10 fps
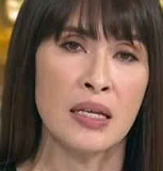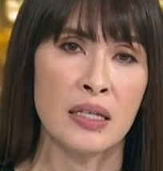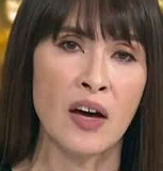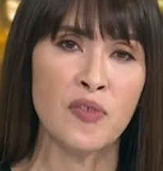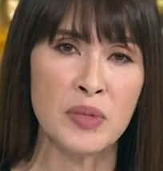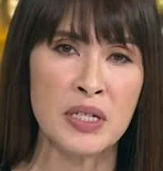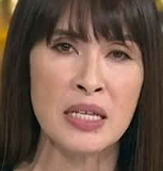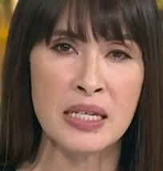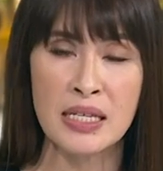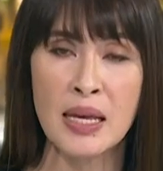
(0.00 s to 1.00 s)
The government
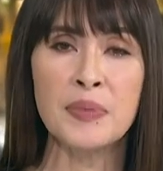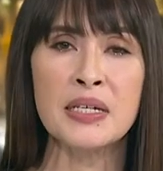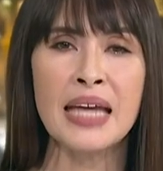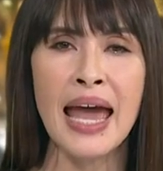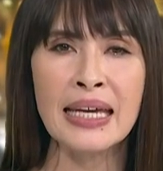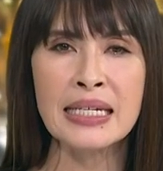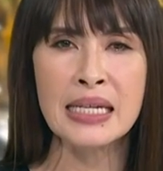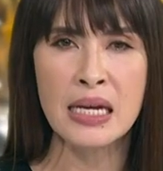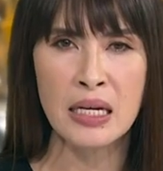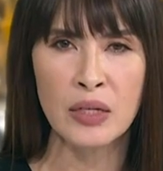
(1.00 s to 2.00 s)
has accepted
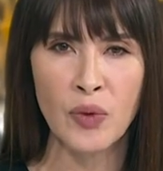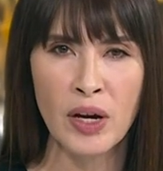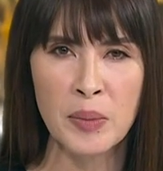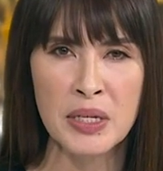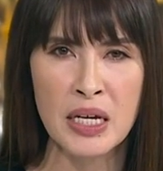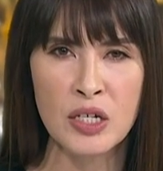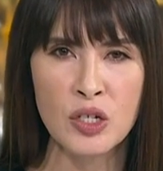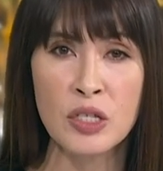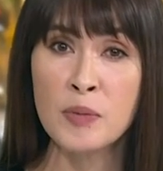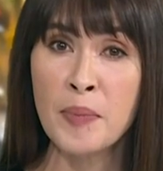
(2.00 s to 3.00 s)
18
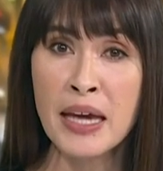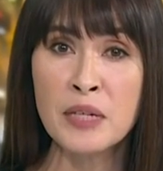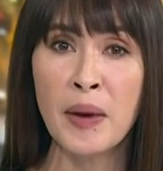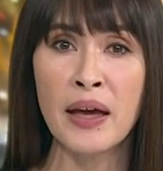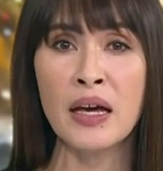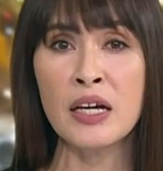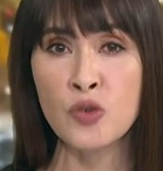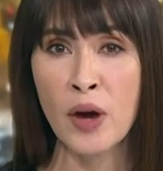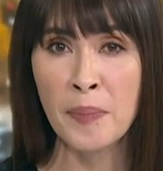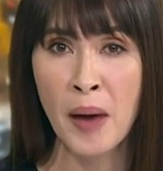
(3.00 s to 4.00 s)
recommendations made by a
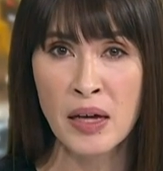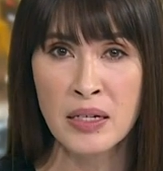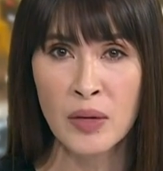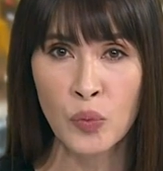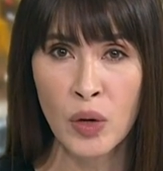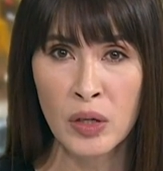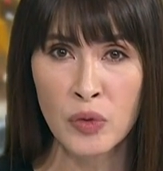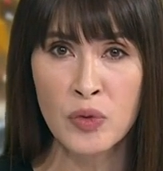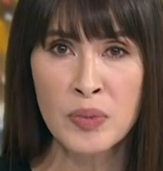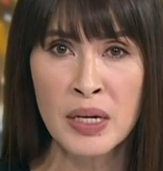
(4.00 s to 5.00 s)
tripartite work
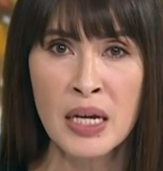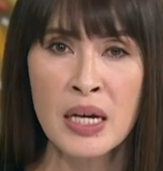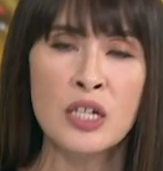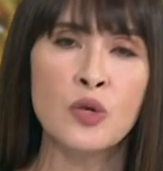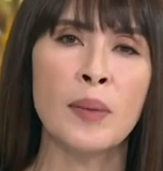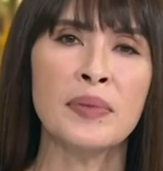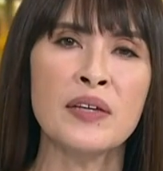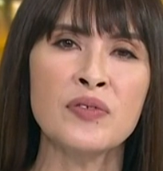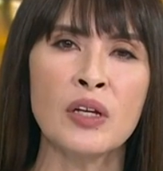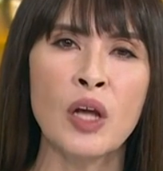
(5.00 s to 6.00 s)
group to
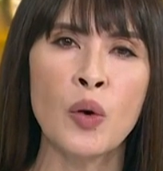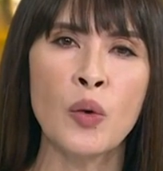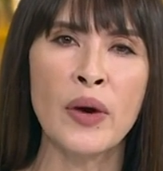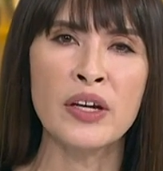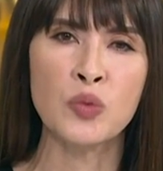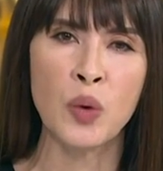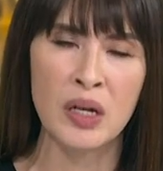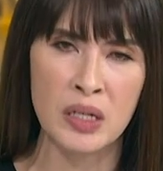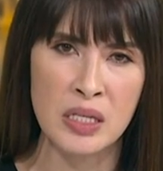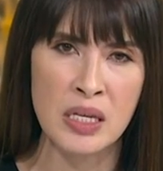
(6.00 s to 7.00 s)
uplift lower wage
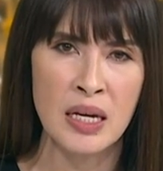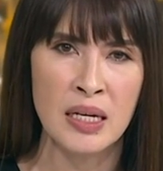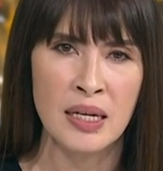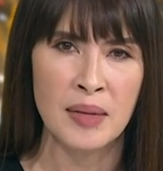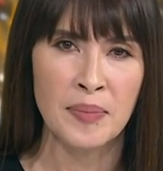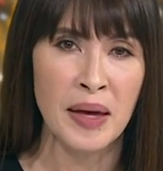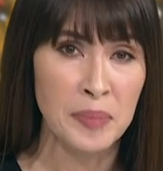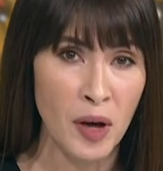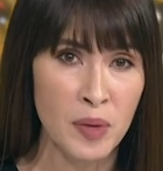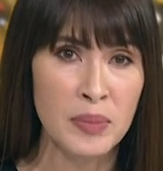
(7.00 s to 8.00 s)
workers.
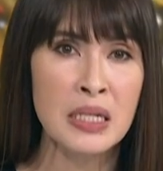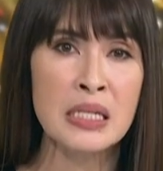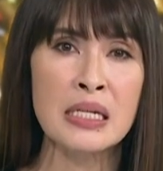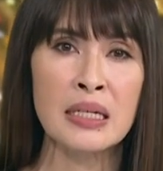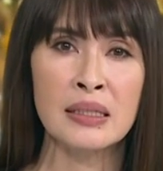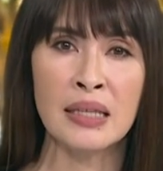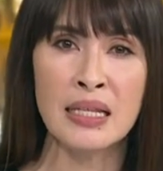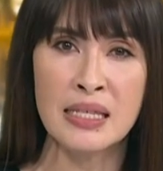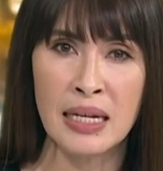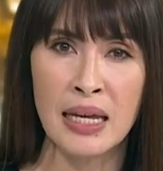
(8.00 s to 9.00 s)
Manpower Minister
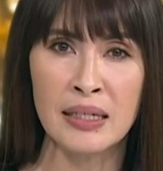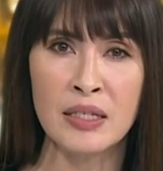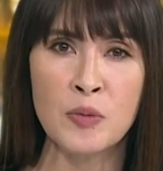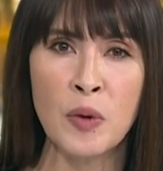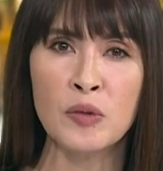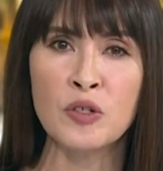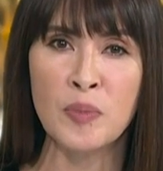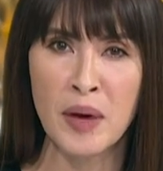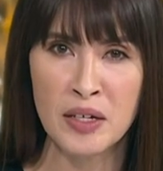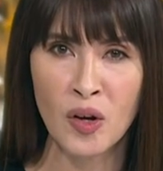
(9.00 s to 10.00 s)
Tan See Leng spoke to
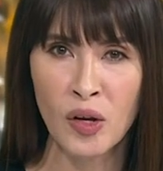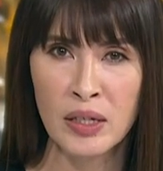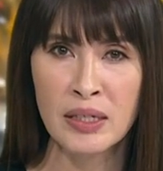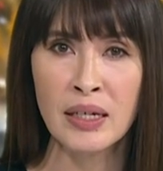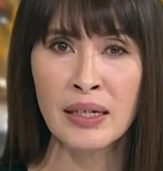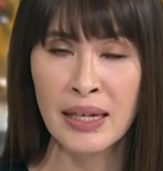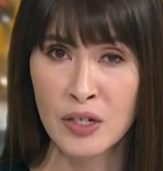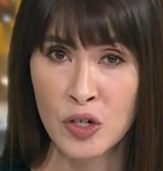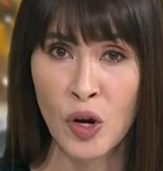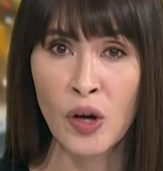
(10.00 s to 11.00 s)
my colleague
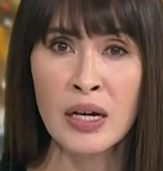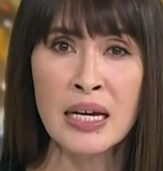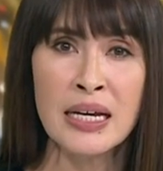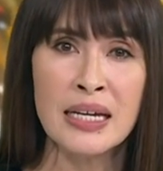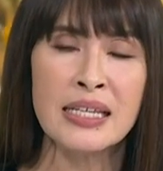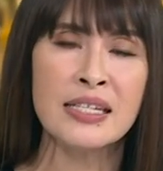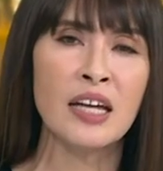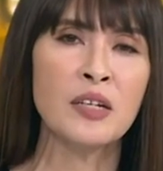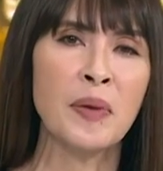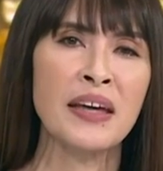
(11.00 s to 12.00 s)
Glenda Chong. He
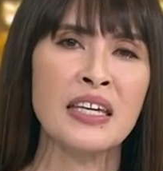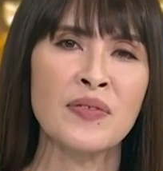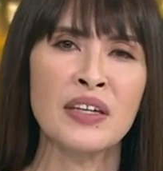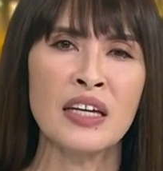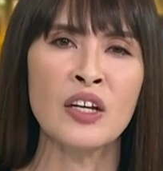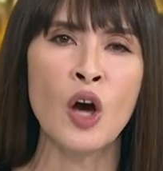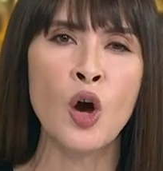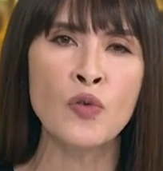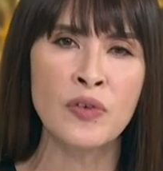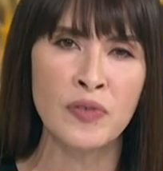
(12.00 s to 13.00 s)
started by giving an
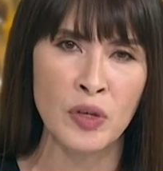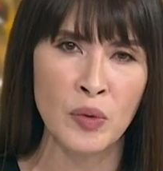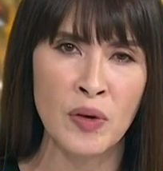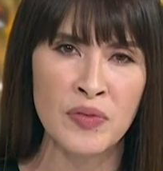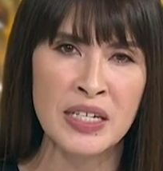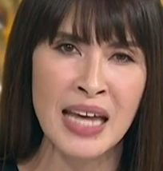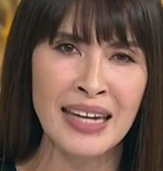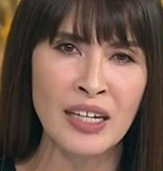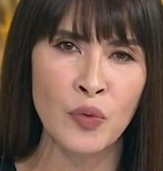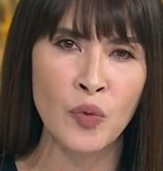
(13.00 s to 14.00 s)
overview of the
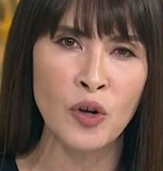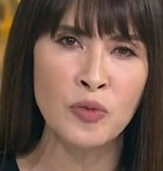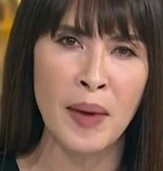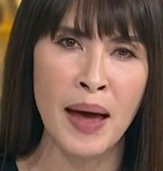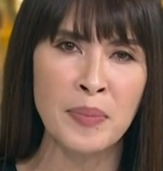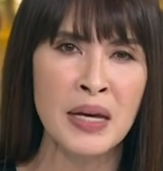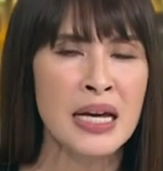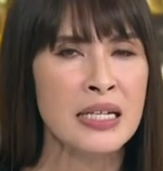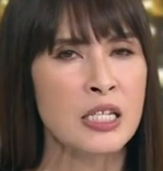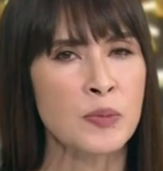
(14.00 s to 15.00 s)
10-year roadmap
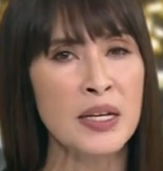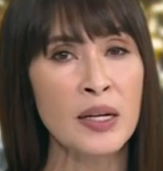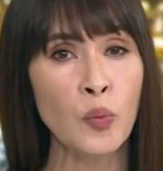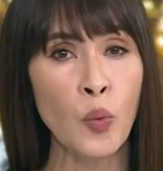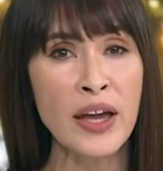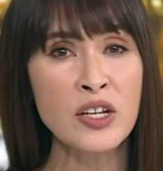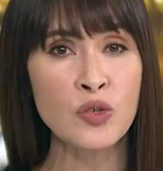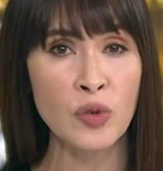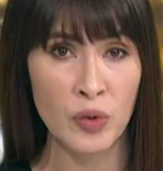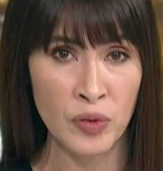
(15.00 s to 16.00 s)
to speed up
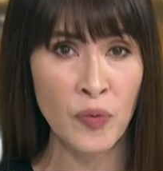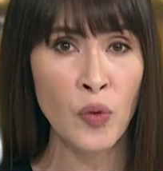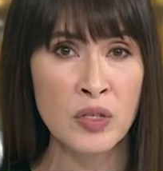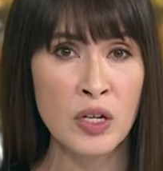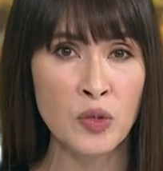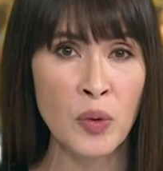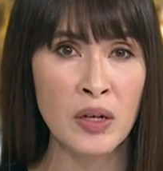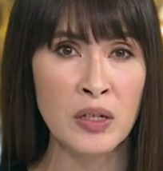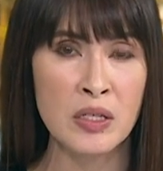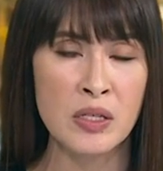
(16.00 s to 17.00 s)
wage growth for such
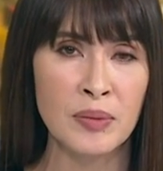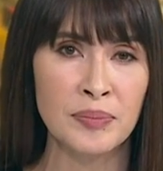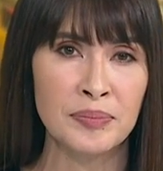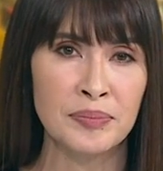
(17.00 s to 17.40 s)
workers.